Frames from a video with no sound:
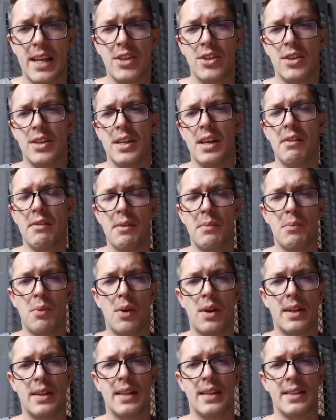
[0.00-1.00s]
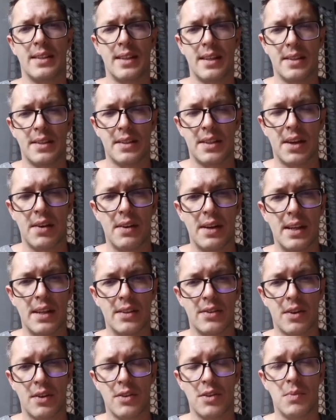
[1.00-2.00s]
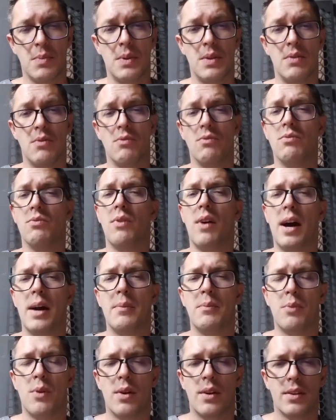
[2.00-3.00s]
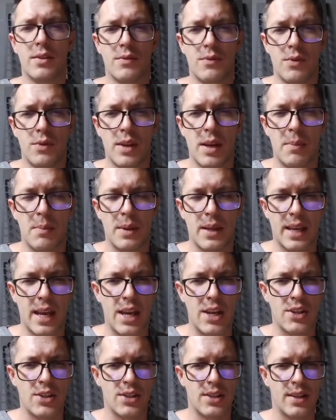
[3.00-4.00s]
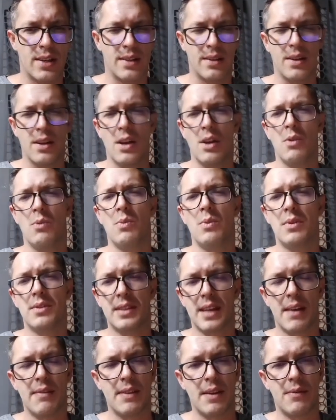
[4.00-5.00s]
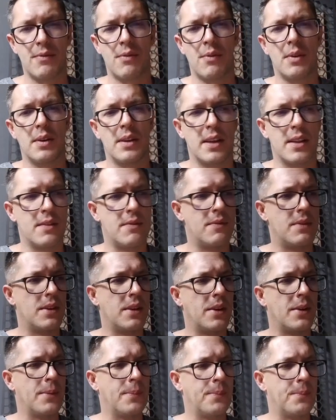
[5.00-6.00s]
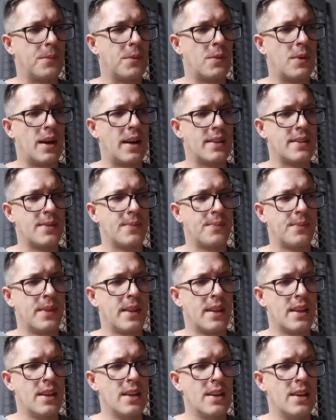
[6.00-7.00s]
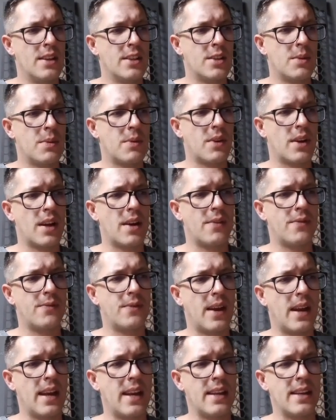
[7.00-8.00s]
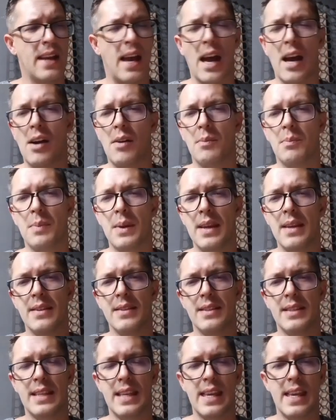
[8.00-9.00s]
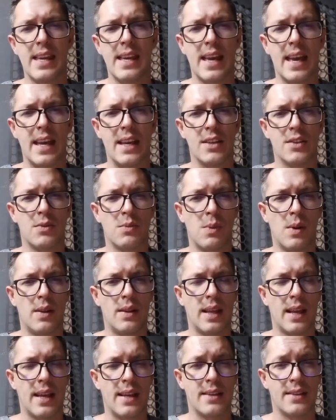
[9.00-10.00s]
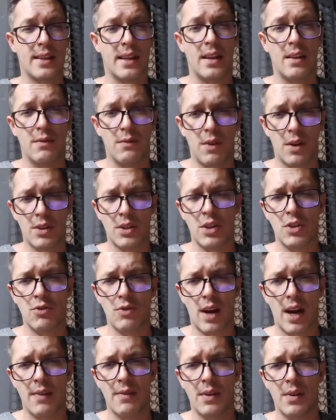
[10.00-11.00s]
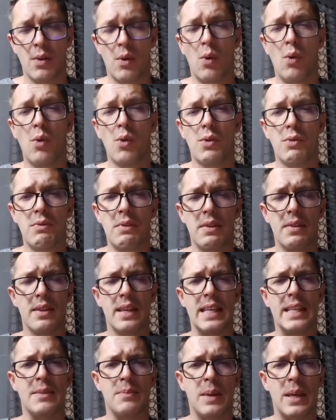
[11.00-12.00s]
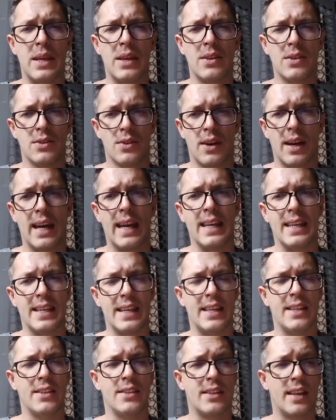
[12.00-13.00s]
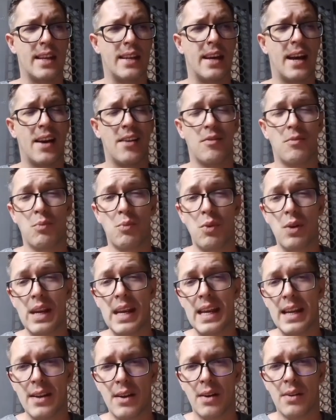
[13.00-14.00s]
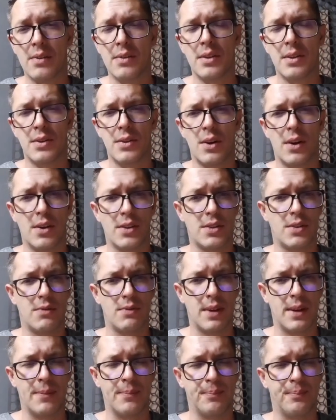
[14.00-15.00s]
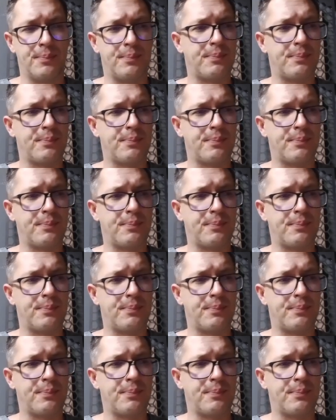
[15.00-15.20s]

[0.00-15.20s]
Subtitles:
engineering product, doesn't necessarily is going to be the right product for your application, and we'll save that for another video, right? So we've got our Fein, our BNC, as well as a Loudness driver. All 3 of these speakers are 18s, and I've preloaded the data in.